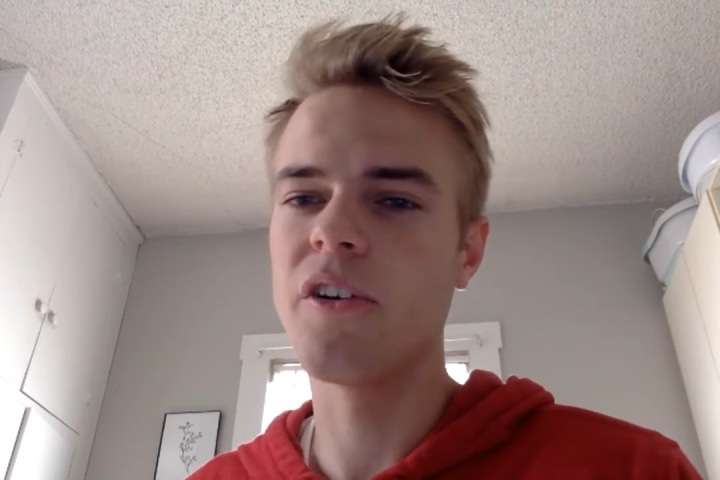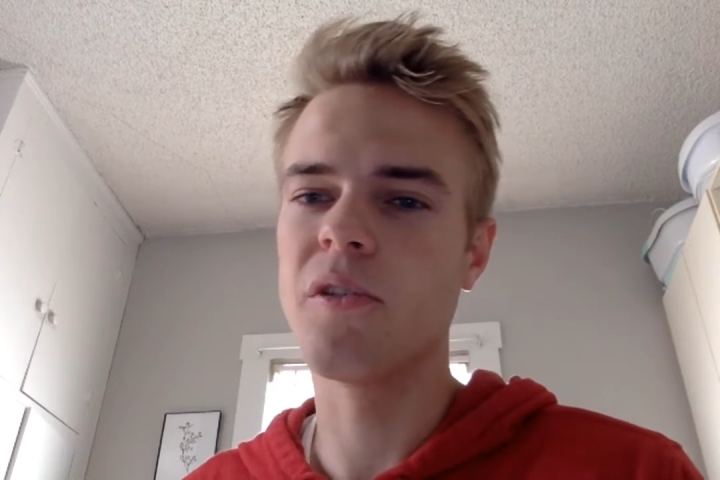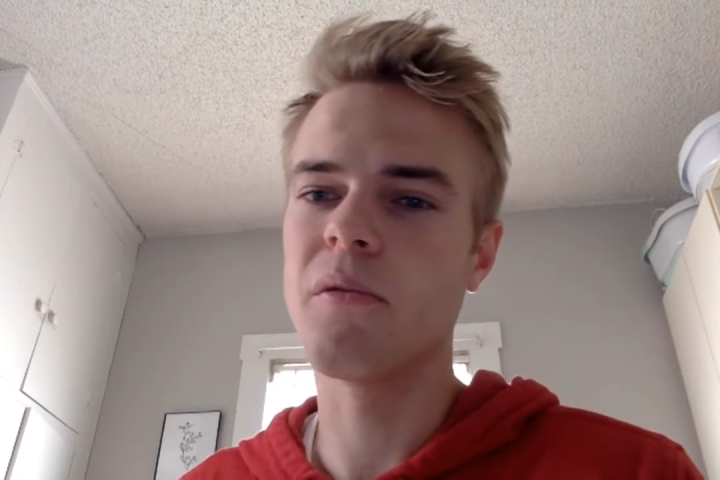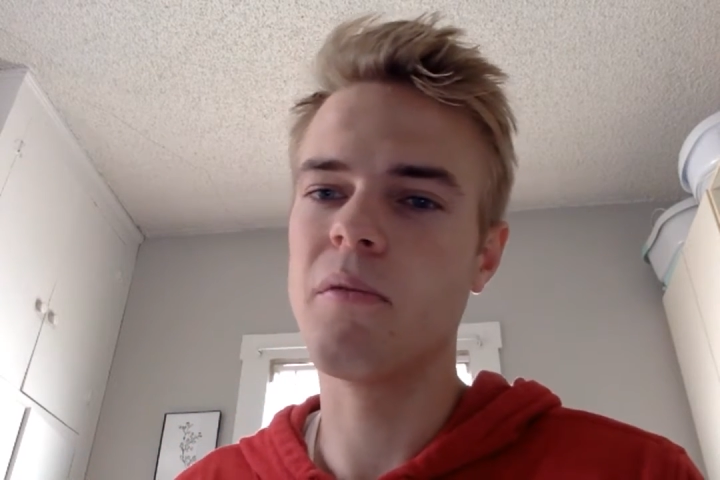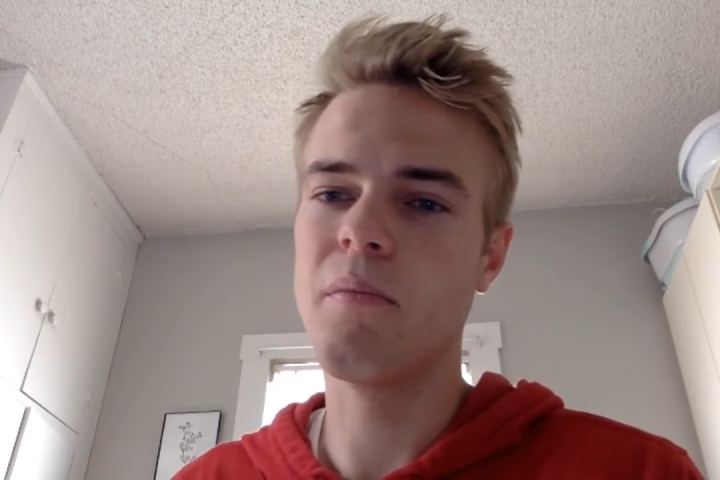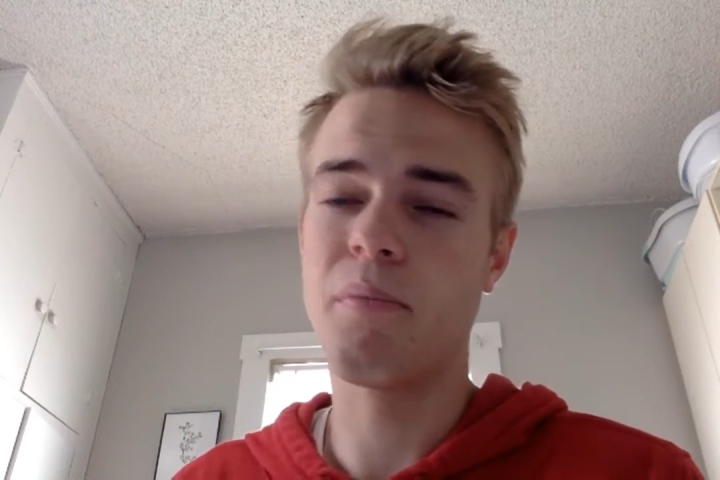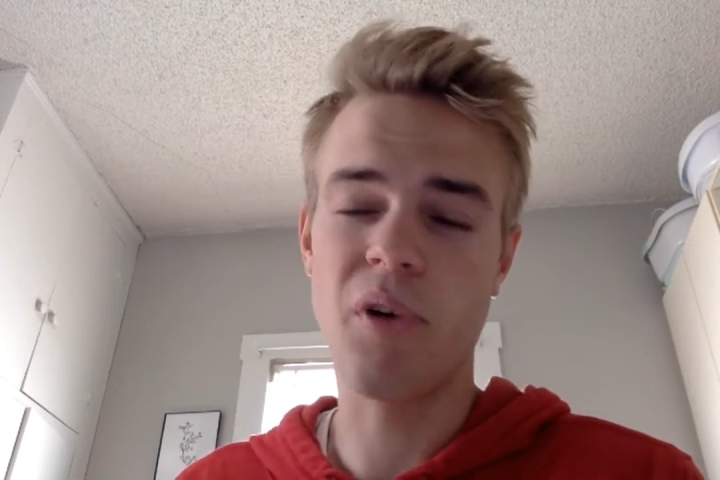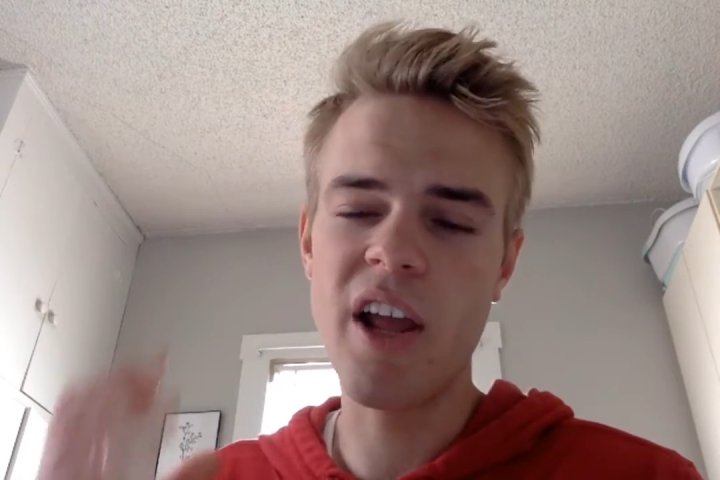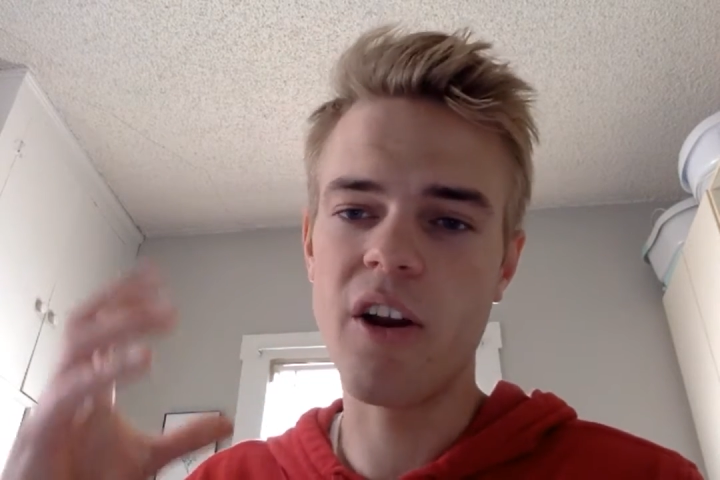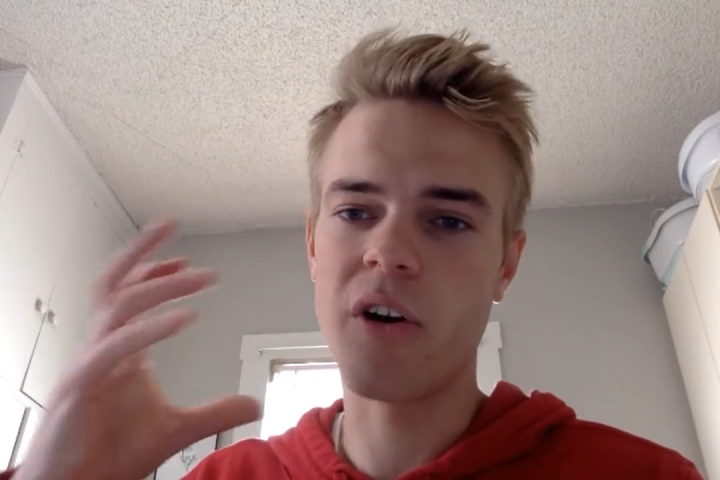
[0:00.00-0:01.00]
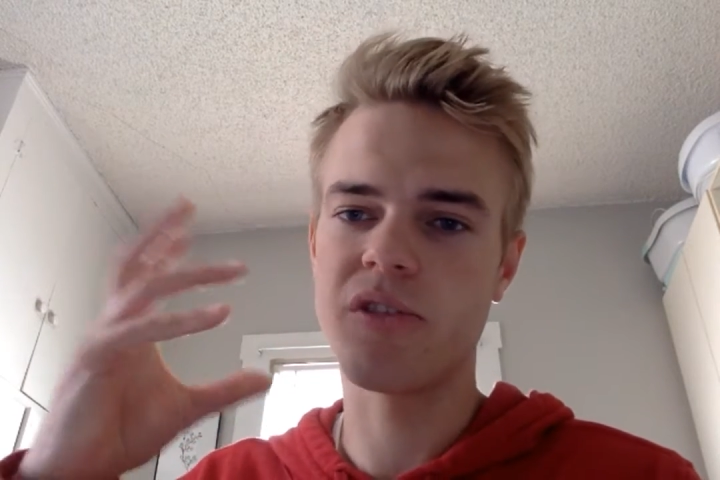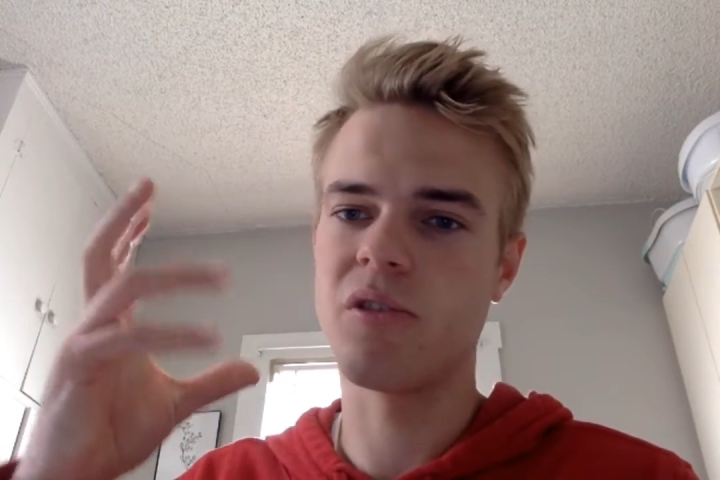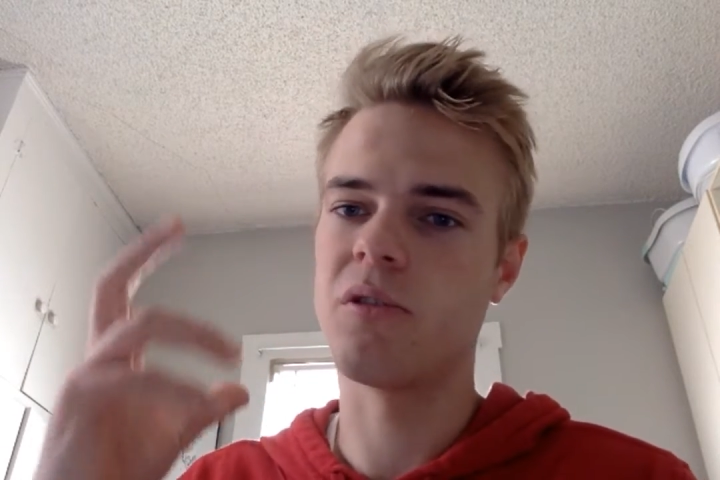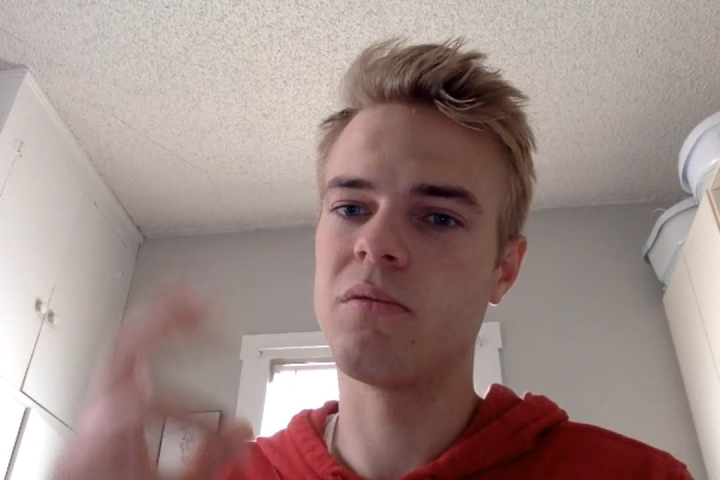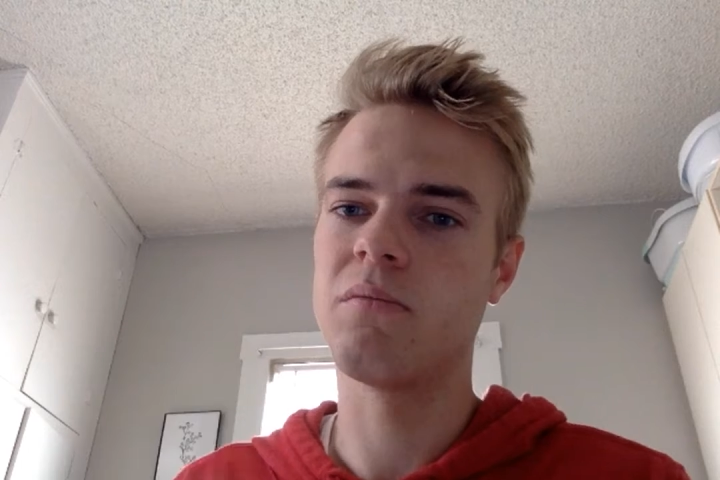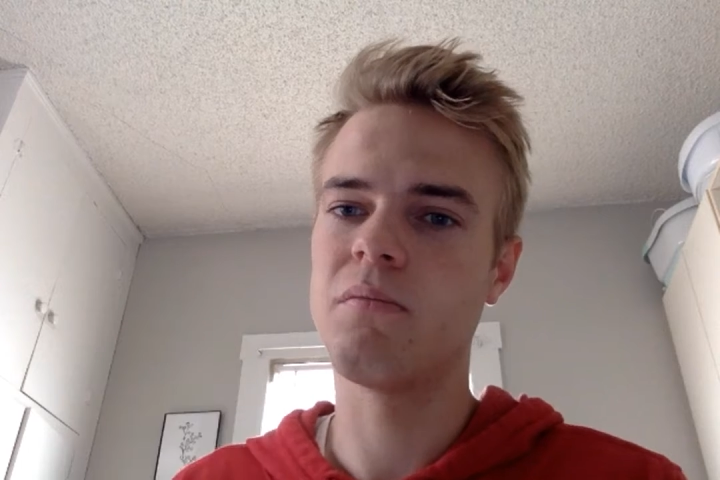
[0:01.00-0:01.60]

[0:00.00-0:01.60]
your brain also